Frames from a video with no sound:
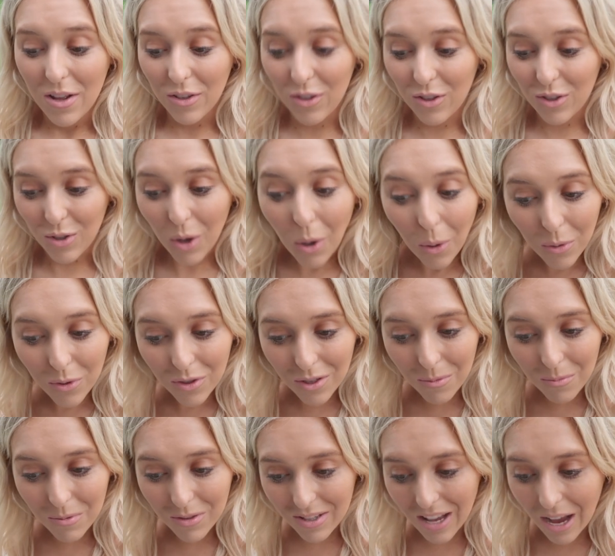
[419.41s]
stole
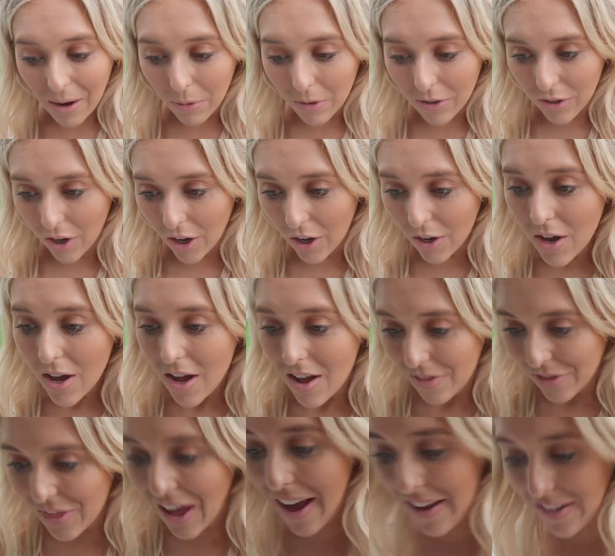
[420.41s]
some sourdough.
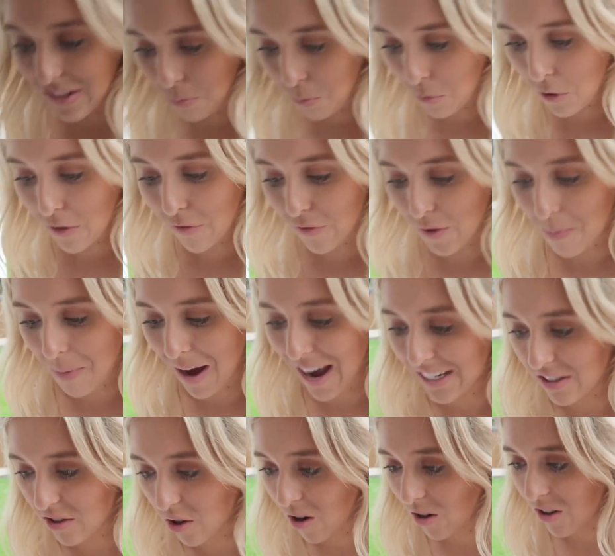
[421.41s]
That is proof you're
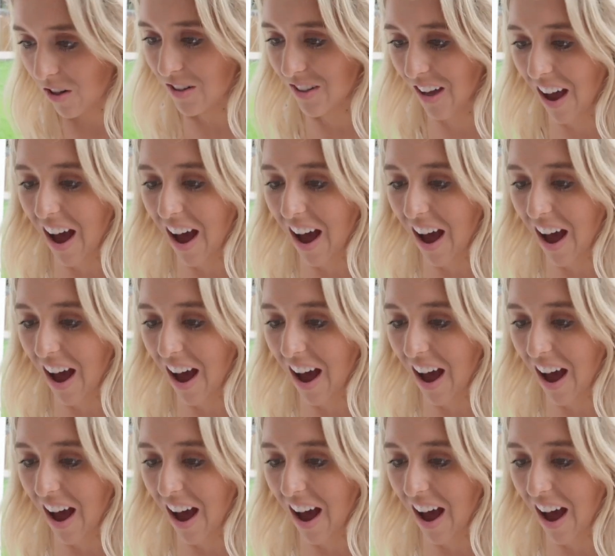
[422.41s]
my dog, because